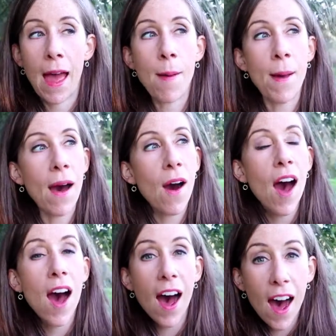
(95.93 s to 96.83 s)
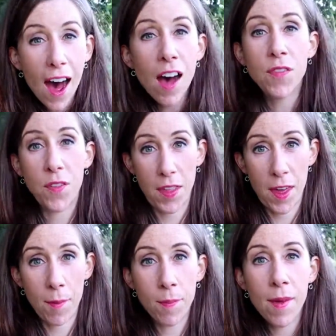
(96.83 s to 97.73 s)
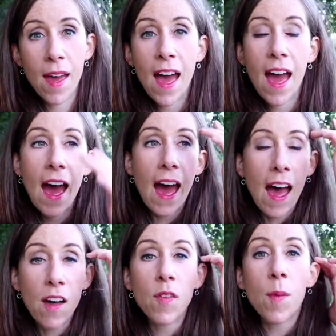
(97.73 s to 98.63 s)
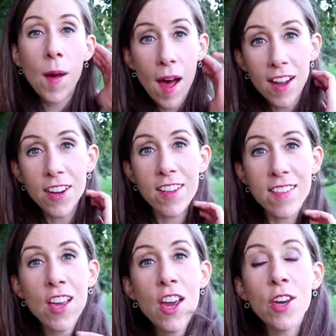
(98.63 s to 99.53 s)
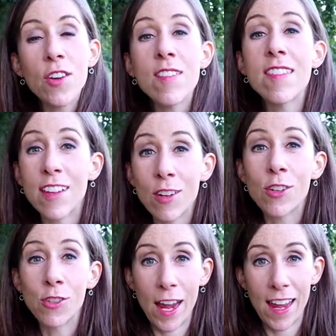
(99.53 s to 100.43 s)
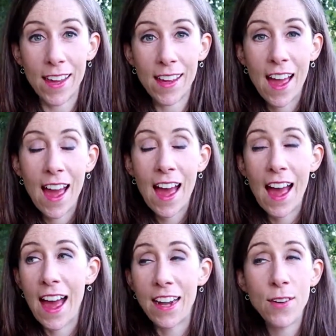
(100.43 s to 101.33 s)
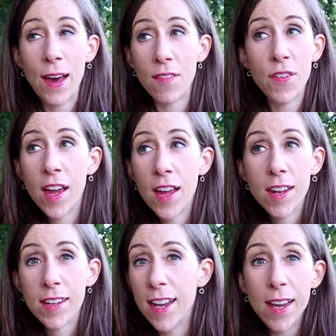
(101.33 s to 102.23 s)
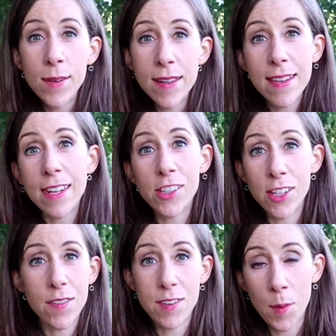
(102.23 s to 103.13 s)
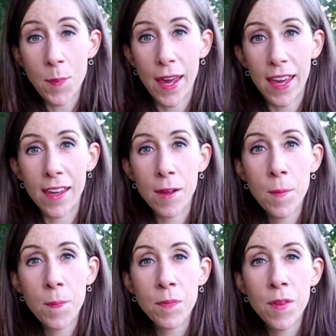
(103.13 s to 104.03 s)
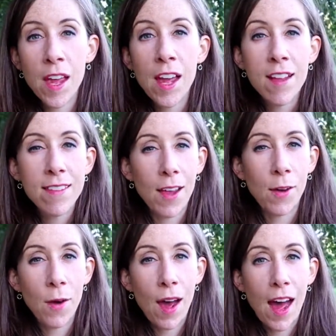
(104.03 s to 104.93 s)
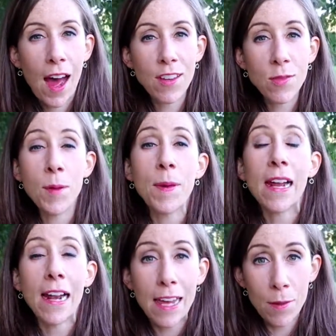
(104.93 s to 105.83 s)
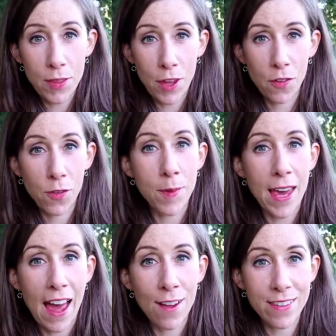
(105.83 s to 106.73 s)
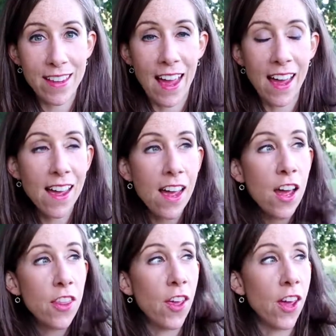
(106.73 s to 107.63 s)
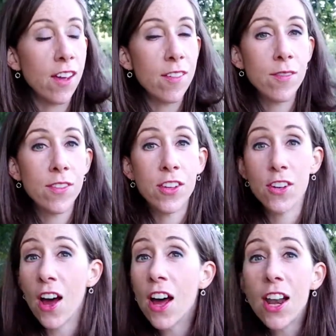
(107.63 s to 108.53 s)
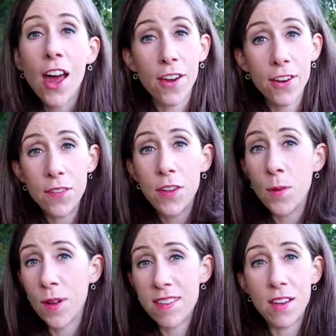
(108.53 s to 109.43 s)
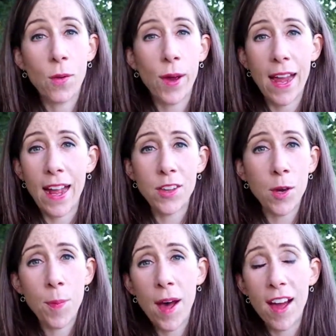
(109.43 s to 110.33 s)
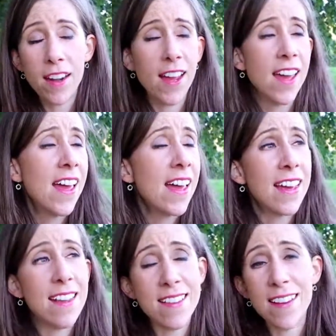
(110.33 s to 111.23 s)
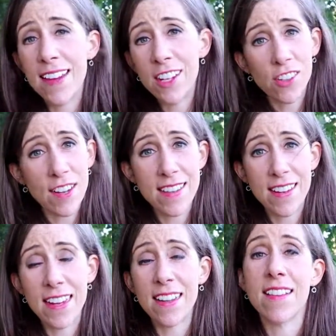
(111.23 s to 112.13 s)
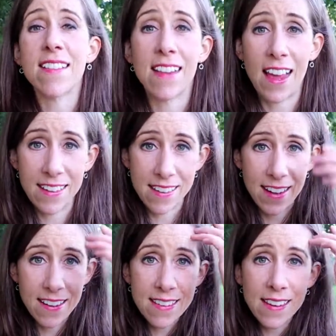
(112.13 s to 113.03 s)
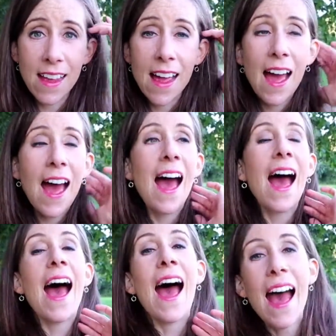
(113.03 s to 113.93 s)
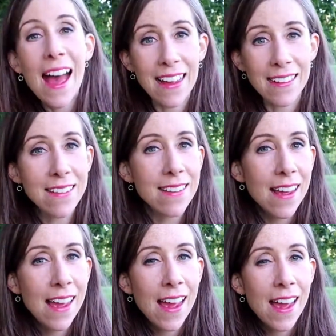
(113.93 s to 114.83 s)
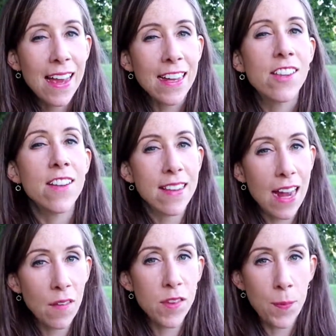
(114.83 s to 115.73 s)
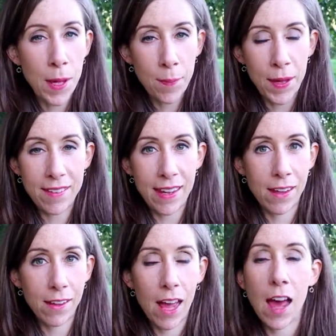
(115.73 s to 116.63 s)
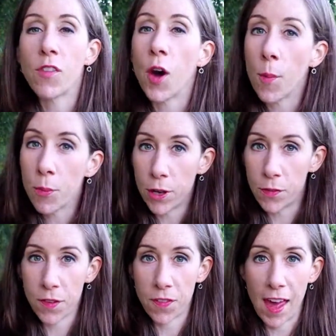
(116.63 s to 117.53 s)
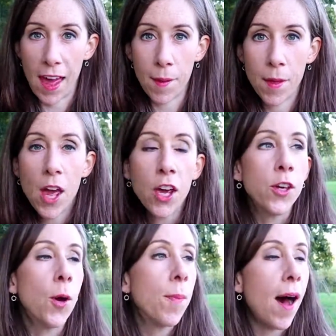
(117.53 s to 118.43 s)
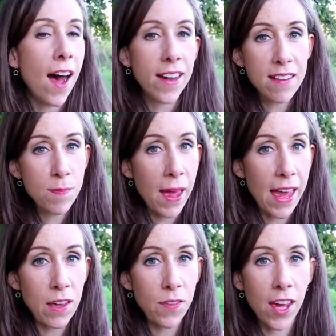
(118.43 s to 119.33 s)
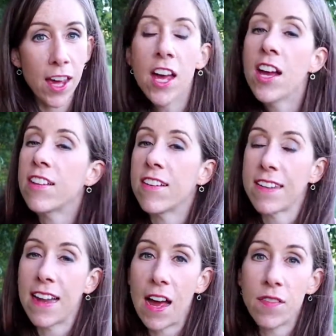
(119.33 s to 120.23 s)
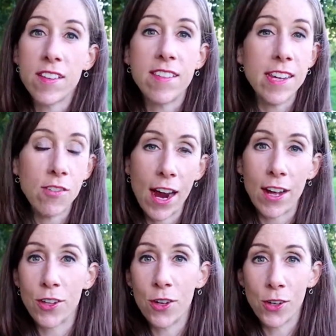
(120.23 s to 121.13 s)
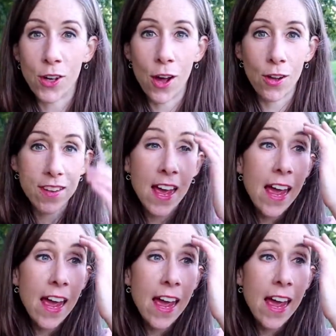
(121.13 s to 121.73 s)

About half of them have partners who still drink and who have no intention of stopping. So I just want to be clear with you from the outset that you're not alone if you want to quit and your partner isn't interested in the slightest. And it doesn't have to be a big deal. I've got proof of that. Your partner's behaviour doesn't have to derail your goals,